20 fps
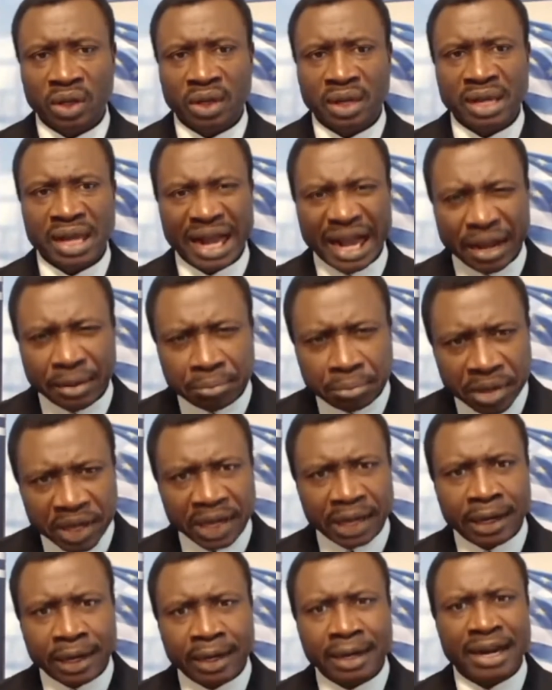I
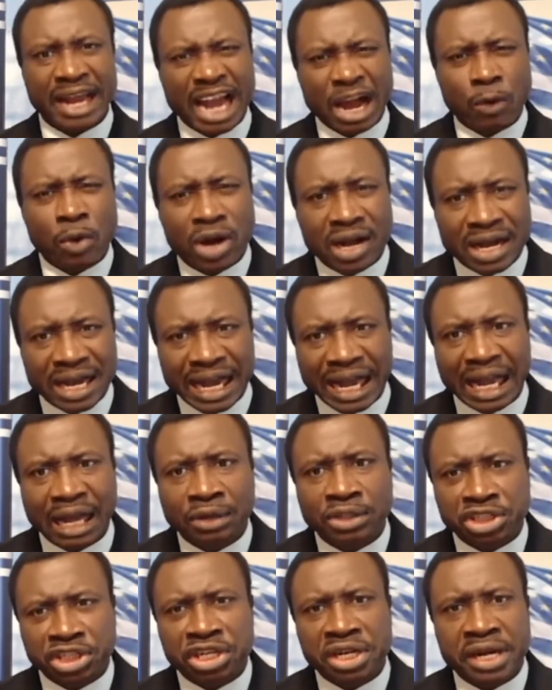mean our
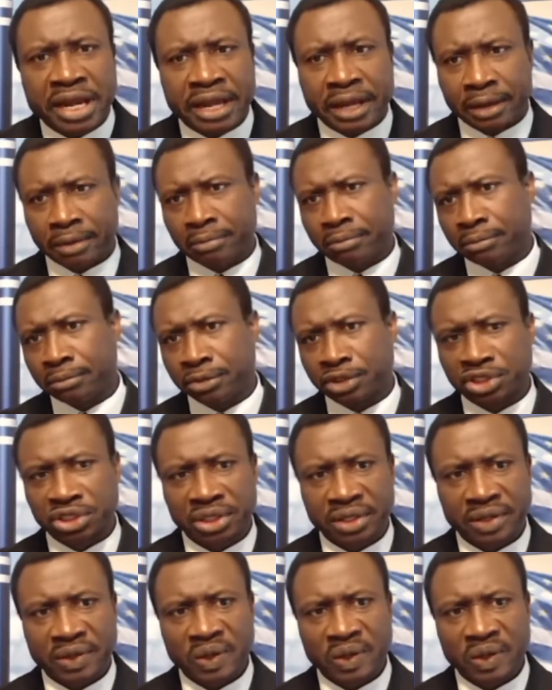county names.